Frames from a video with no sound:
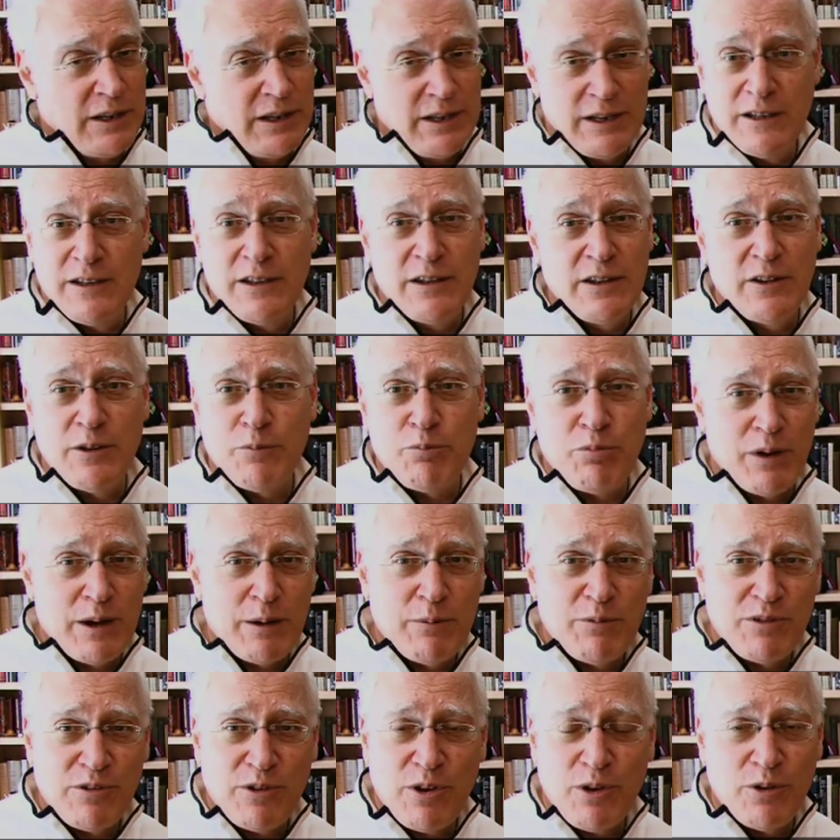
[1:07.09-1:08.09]
in the
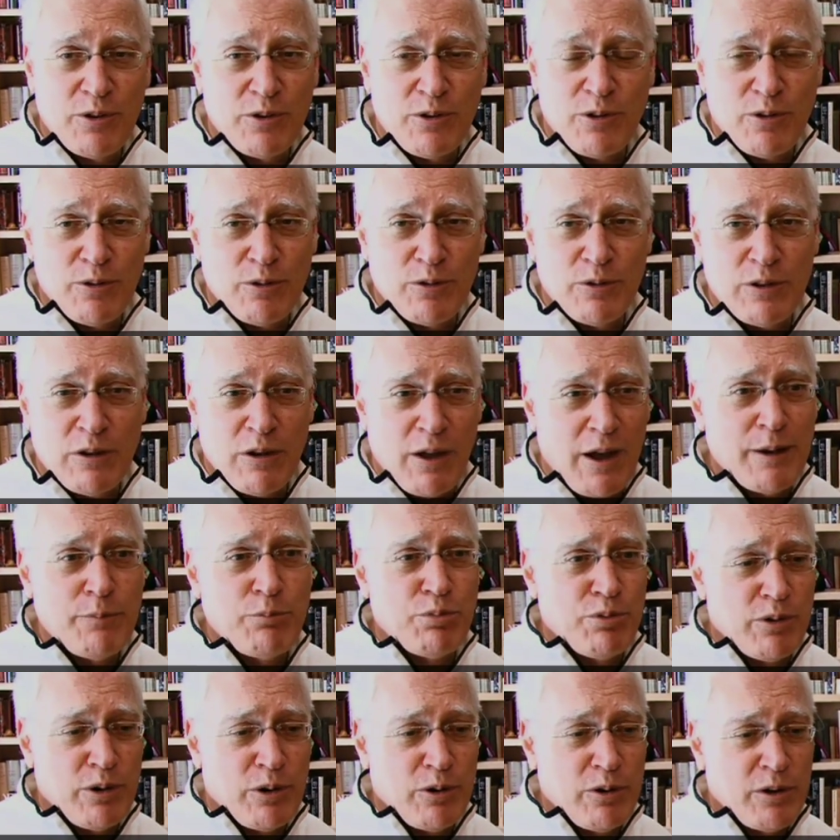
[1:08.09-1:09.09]
Bram Stoker
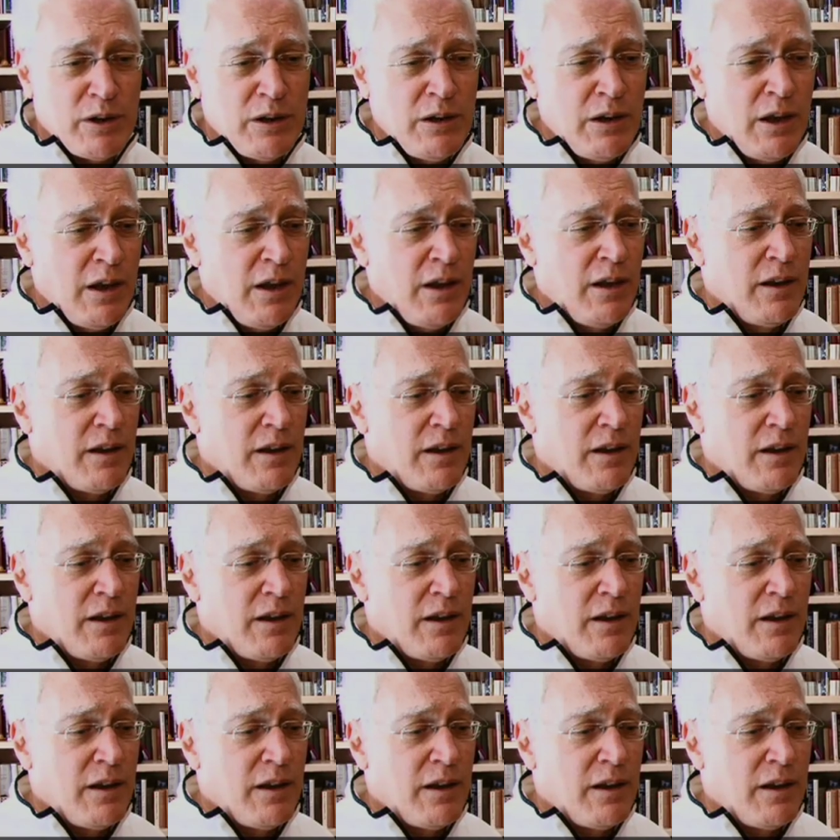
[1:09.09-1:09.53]
library.